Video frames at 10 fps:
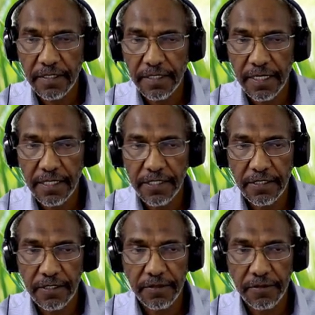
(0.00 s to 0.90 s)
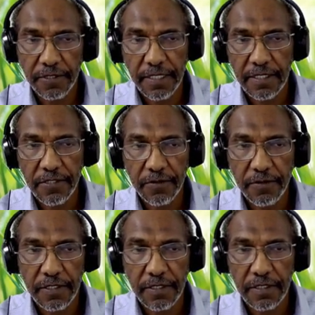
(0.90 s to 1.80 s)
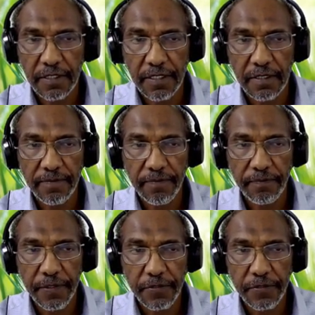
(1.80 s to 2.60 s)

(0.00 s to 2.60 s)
Tizitash to take us through the um,